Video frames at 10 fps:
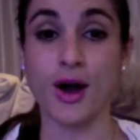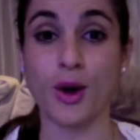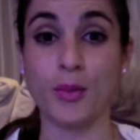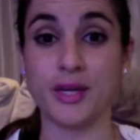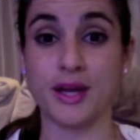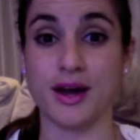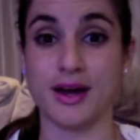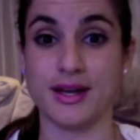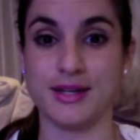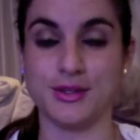
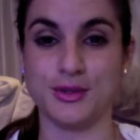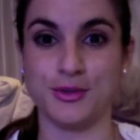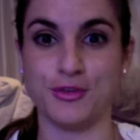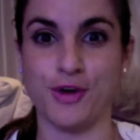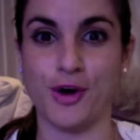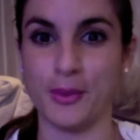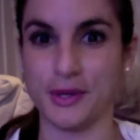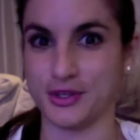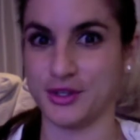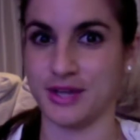OPI new
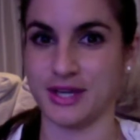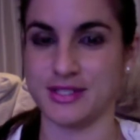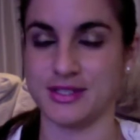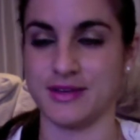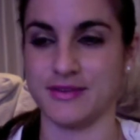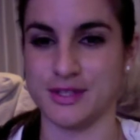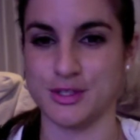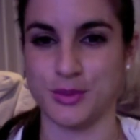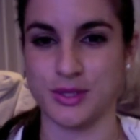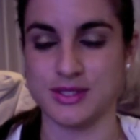fall-winter collection of the
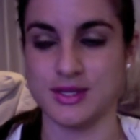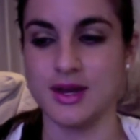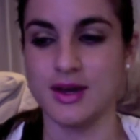Swiss